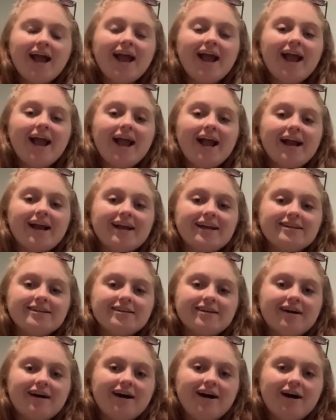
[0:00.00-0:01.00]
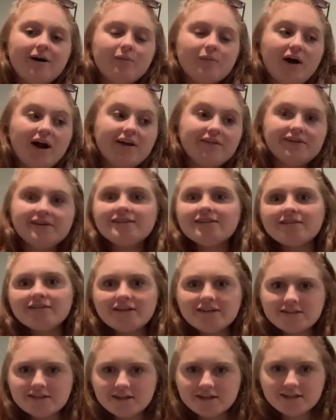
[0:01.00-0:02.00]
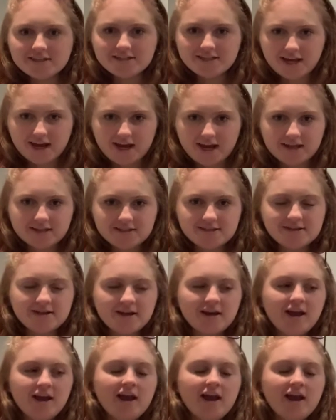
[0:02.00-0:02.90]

And I recently took a test